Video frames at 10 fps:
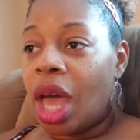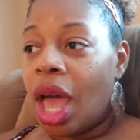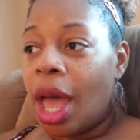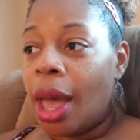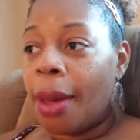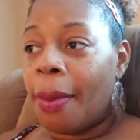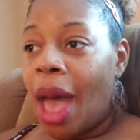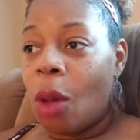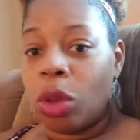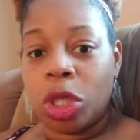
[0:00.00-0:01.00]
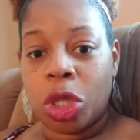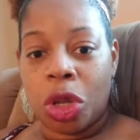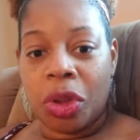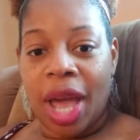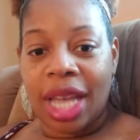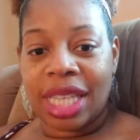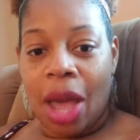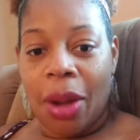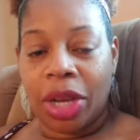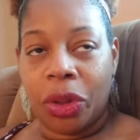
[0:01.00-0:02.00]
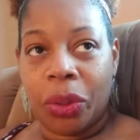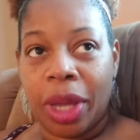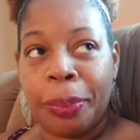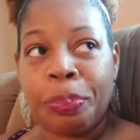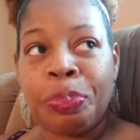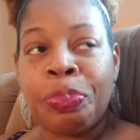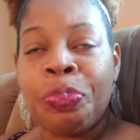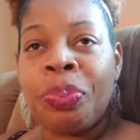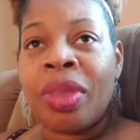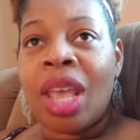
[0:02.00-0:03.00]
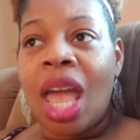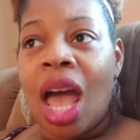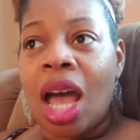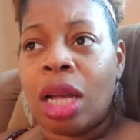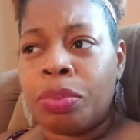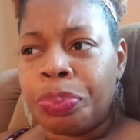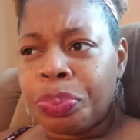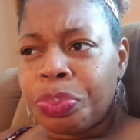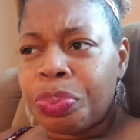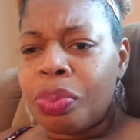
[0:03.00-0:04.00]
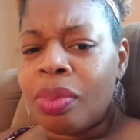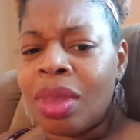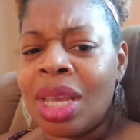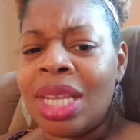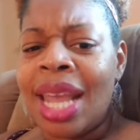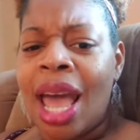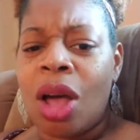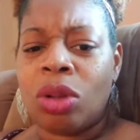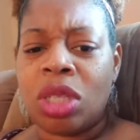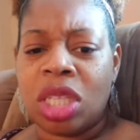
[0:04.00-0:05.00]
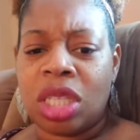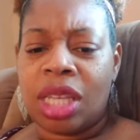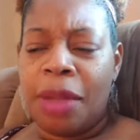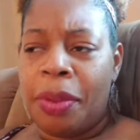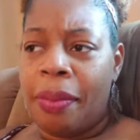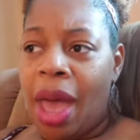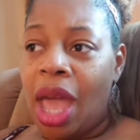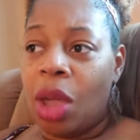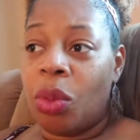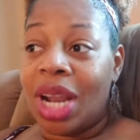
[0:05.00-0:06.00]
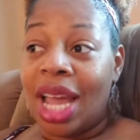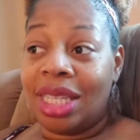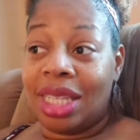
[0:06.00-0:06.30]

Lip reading: I will show you guys how I do it. Now, just keep in mind, when I